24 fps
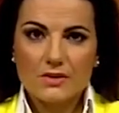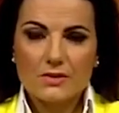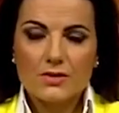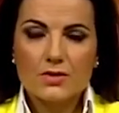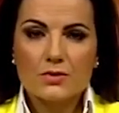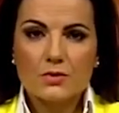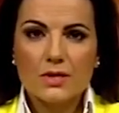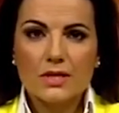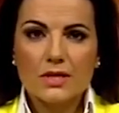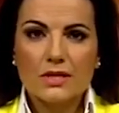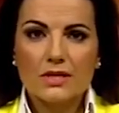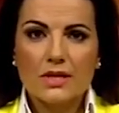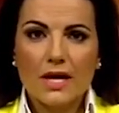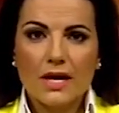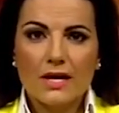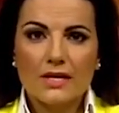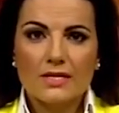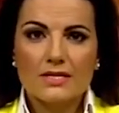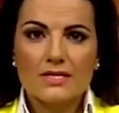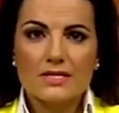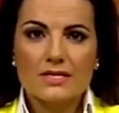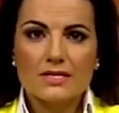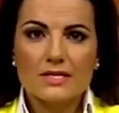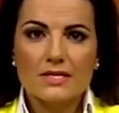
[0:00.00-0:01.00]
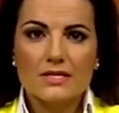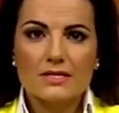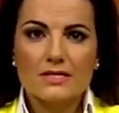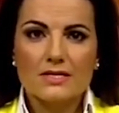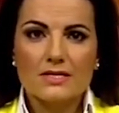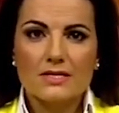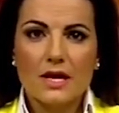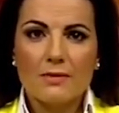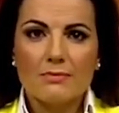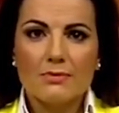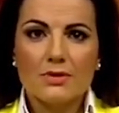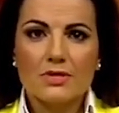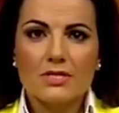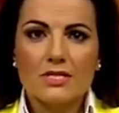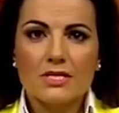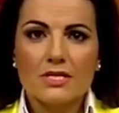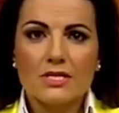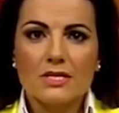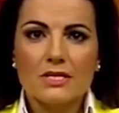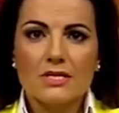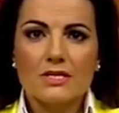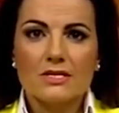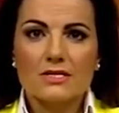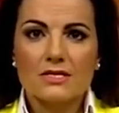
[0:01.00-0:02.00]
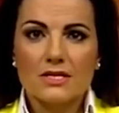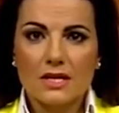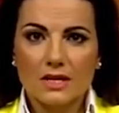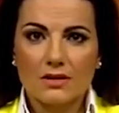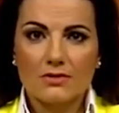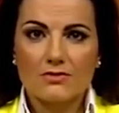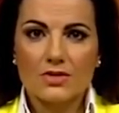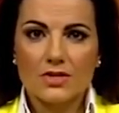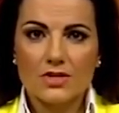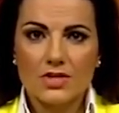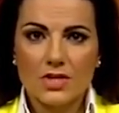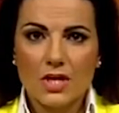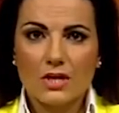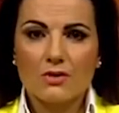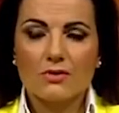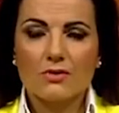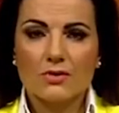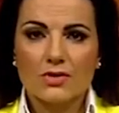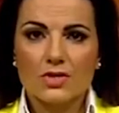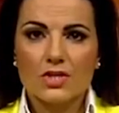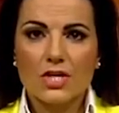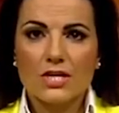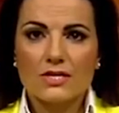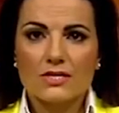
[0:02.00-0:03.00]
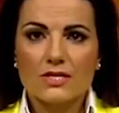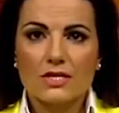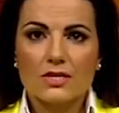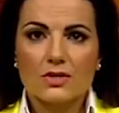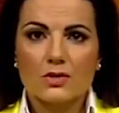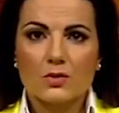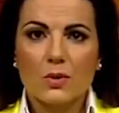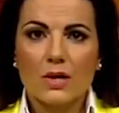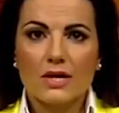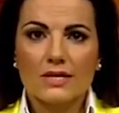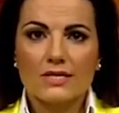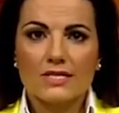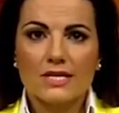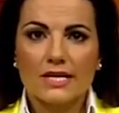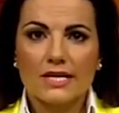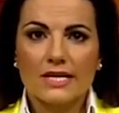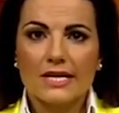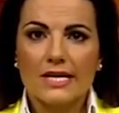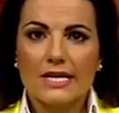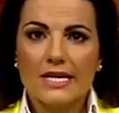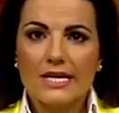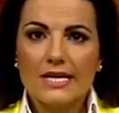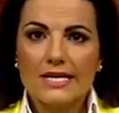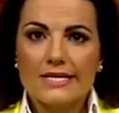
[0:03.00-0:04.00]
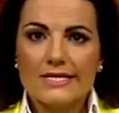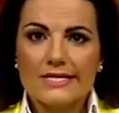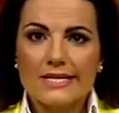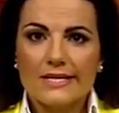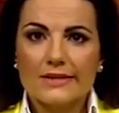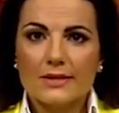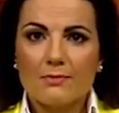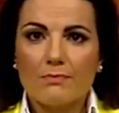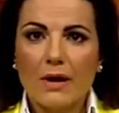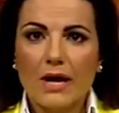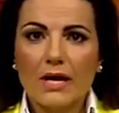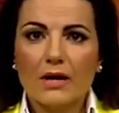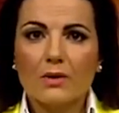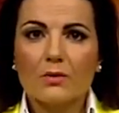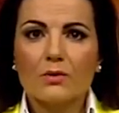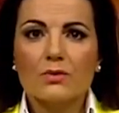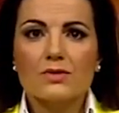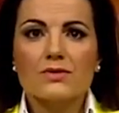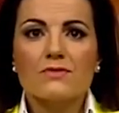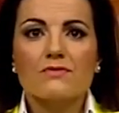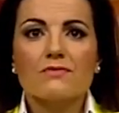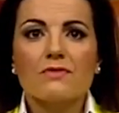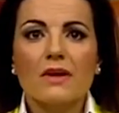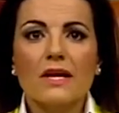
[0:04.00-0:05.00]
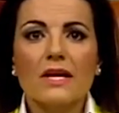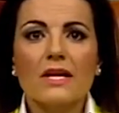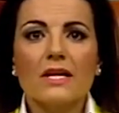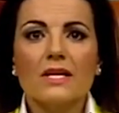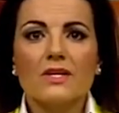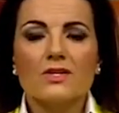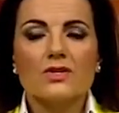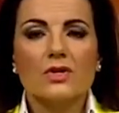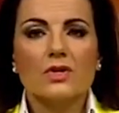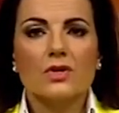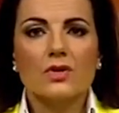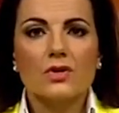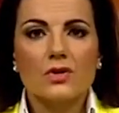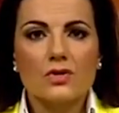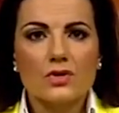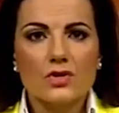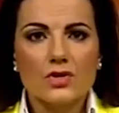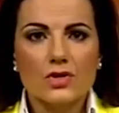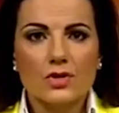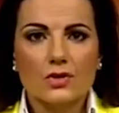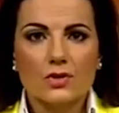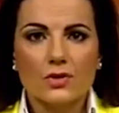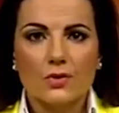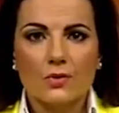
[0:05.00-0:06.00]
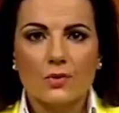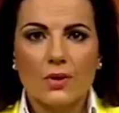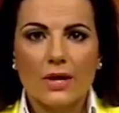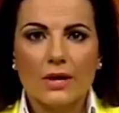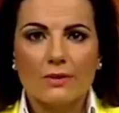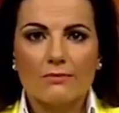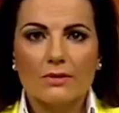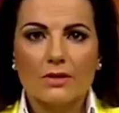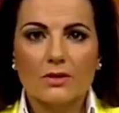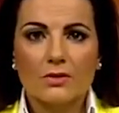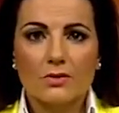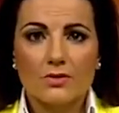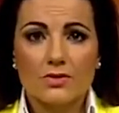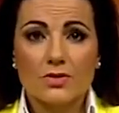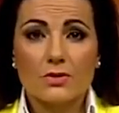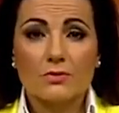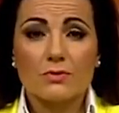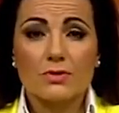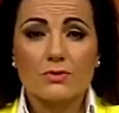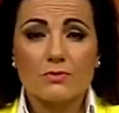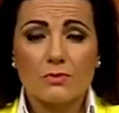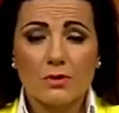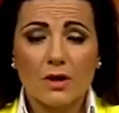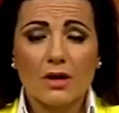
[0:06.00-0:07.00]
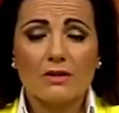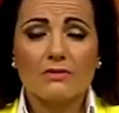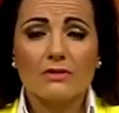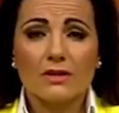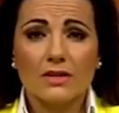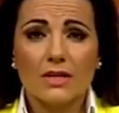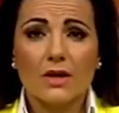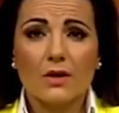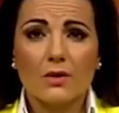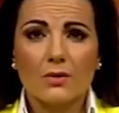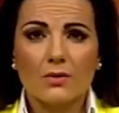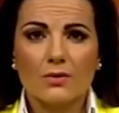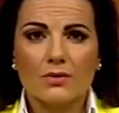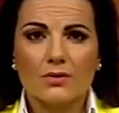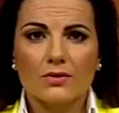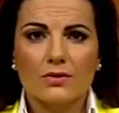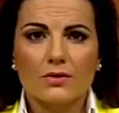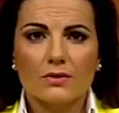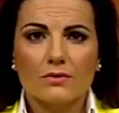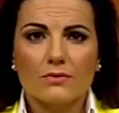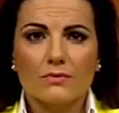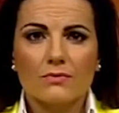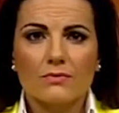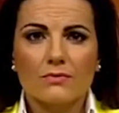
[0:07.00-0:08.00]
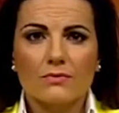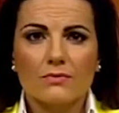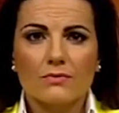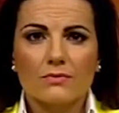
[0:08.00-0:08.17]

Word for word: This week, the ANC's Deputy Secretary General Jesse Duarte said the bank was failing to cushion the rand because it was privately owned.